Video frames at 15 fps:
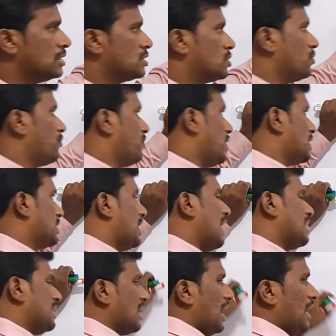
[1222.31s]
So for the,
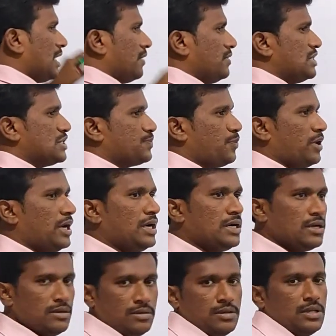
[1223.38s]
I think I had given this
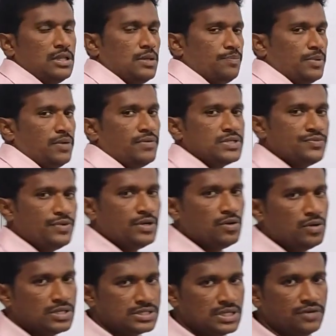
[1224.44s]
point in the previous
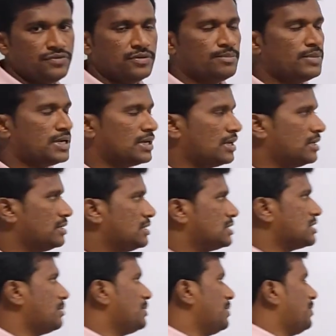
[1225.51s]
video itself, but
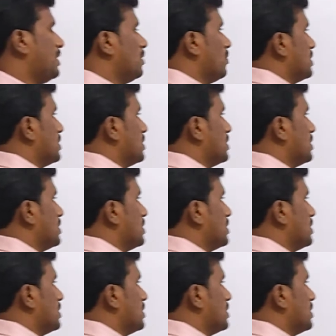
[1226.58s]
just I'm repeating